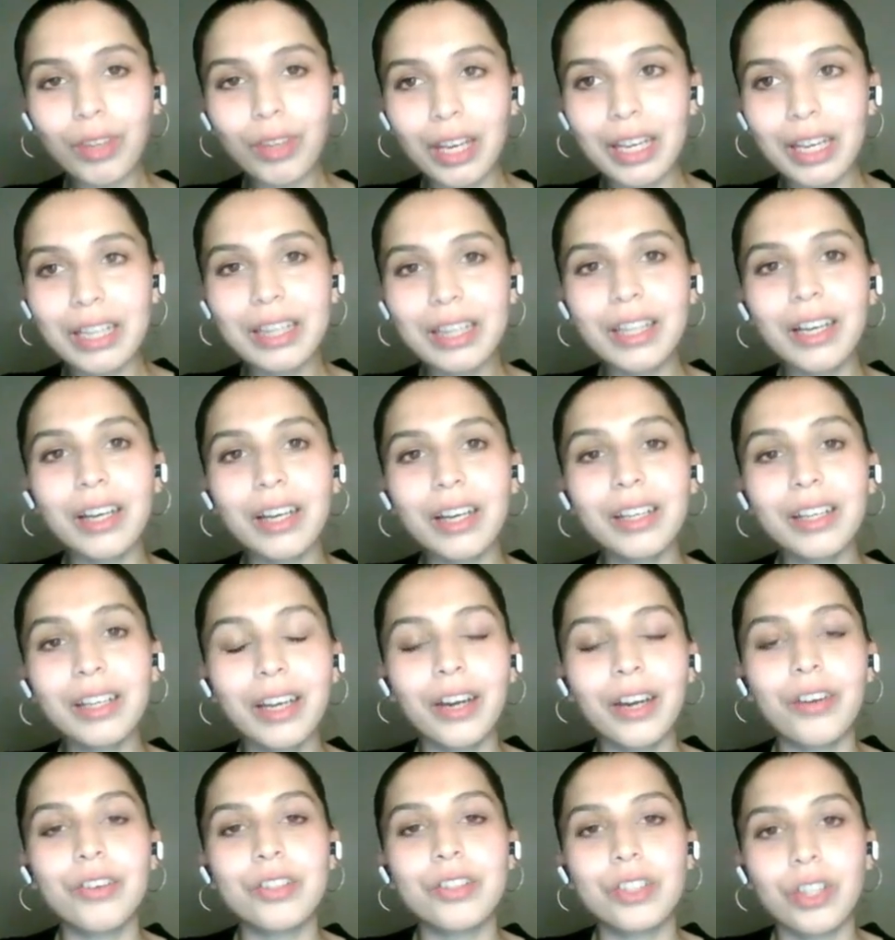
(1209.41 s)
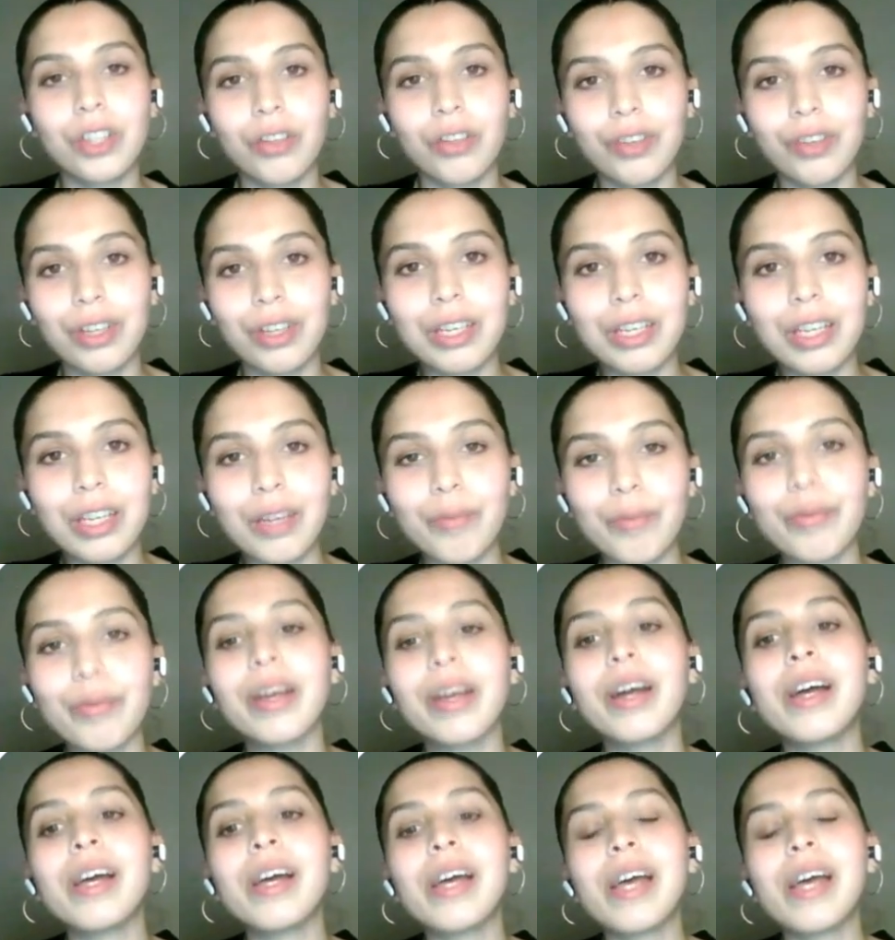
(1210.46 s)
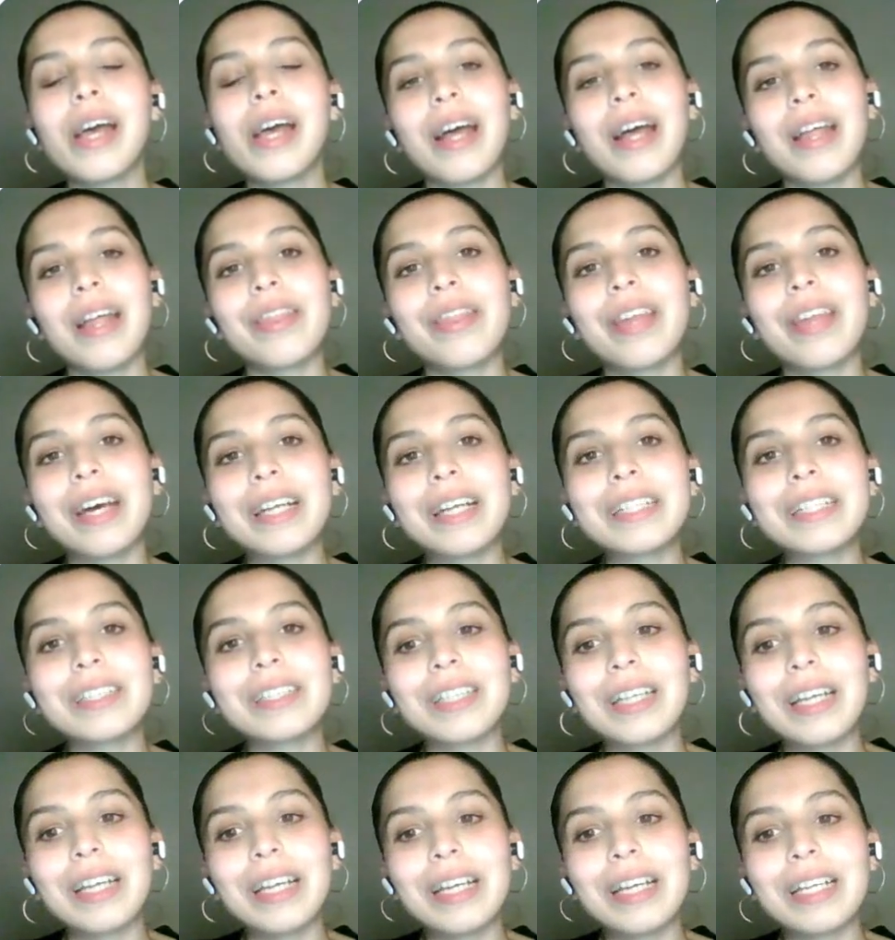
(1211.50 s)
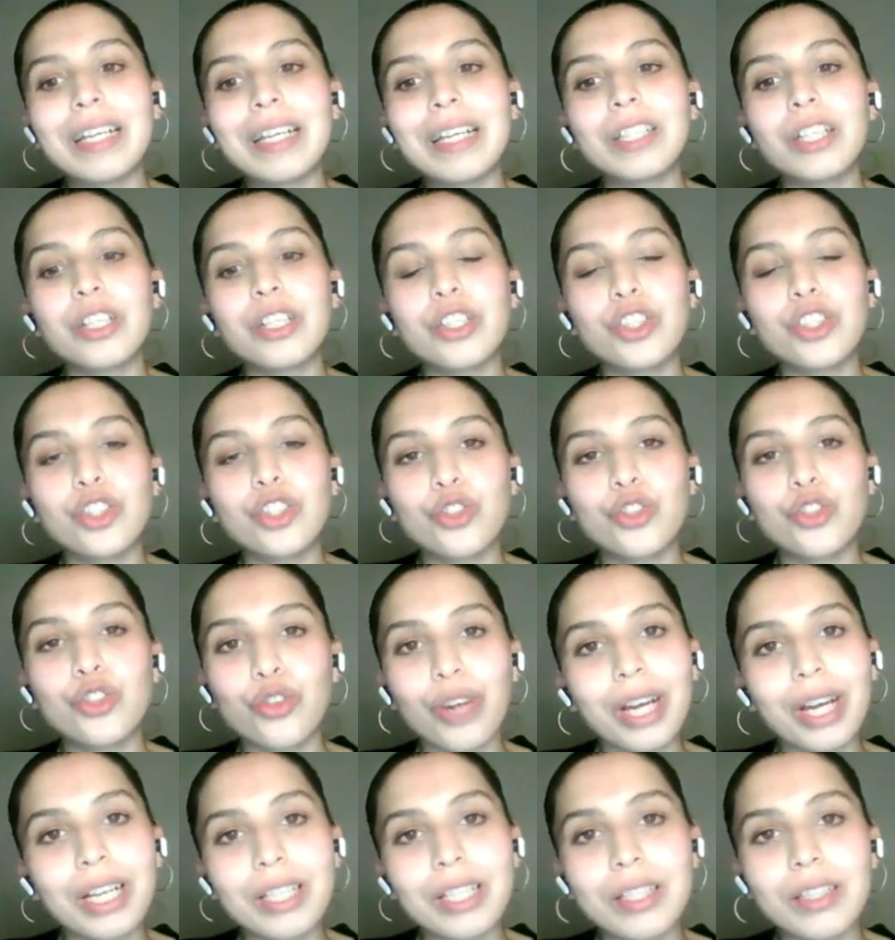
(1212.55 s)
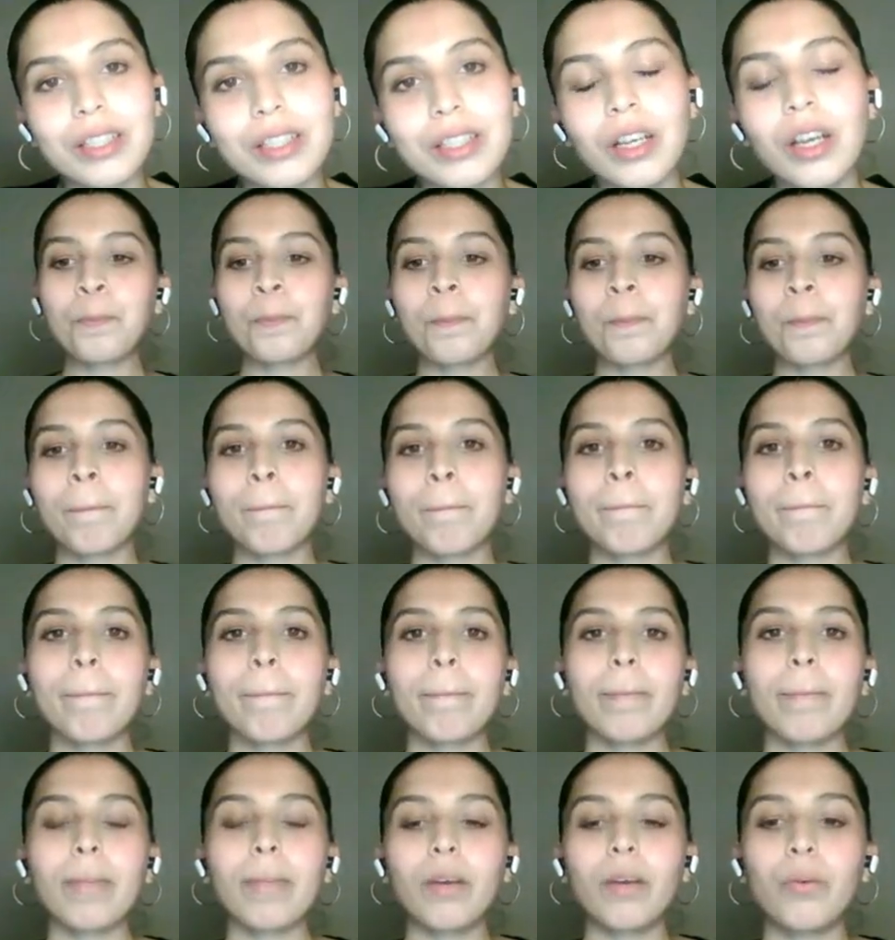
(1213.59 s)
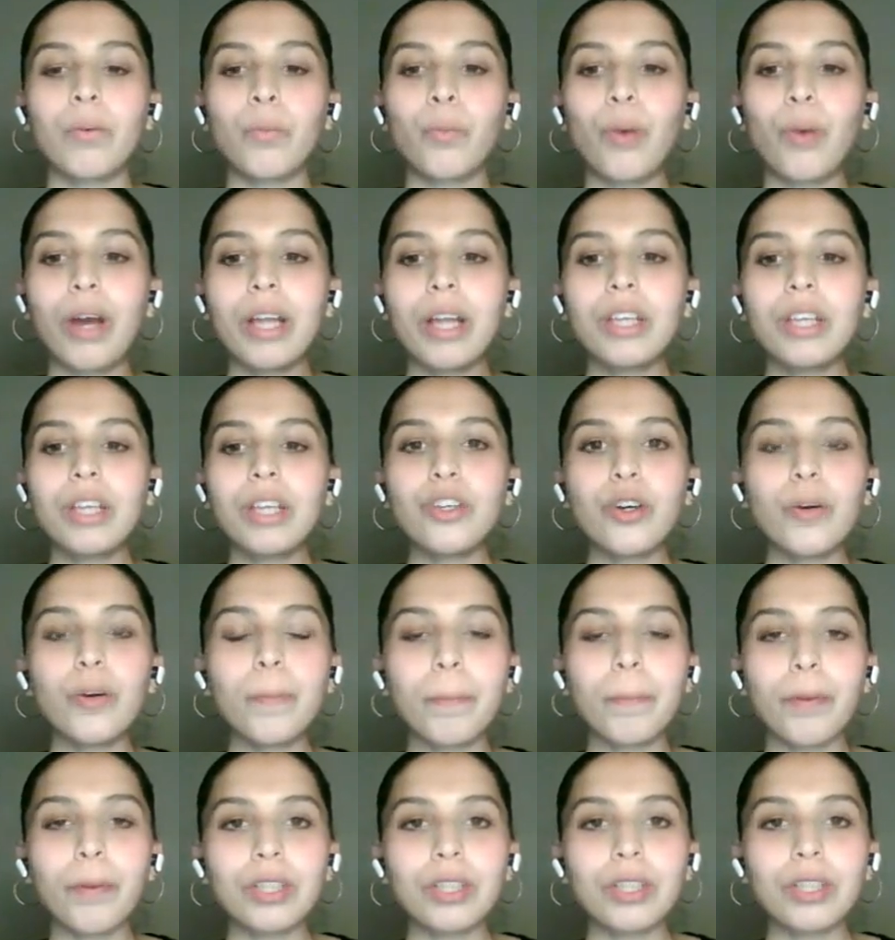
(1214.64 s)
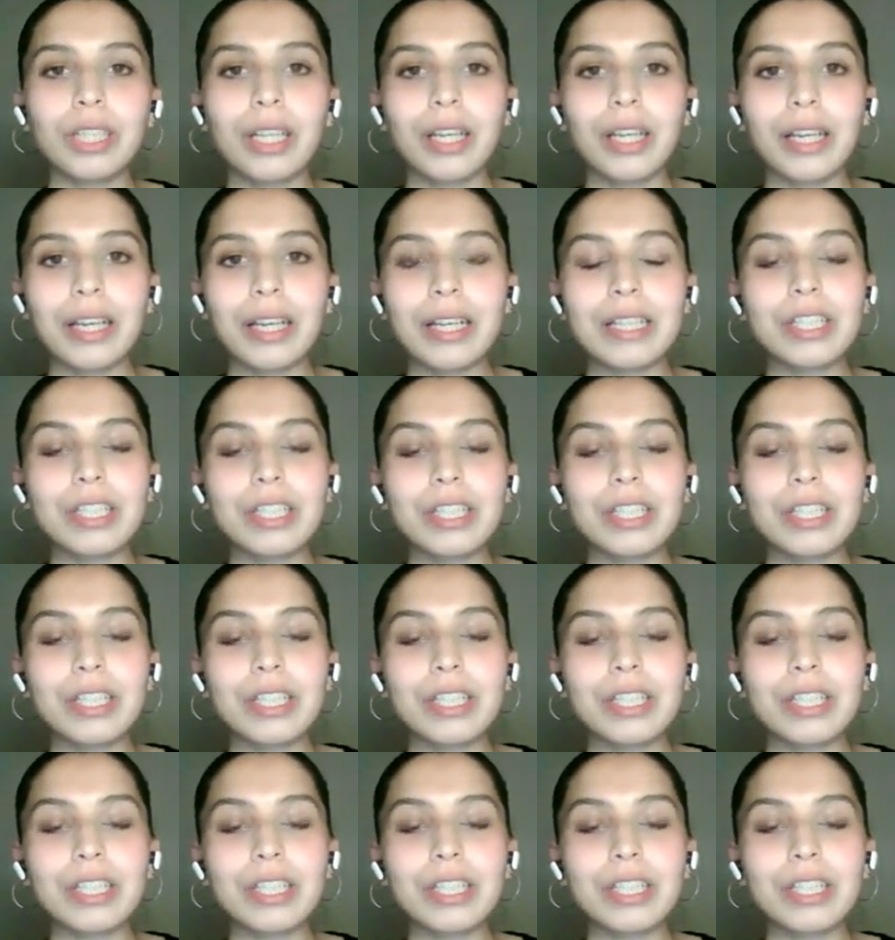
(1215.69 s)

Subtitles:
in the occurrence of anemia, and that is stress. When your body is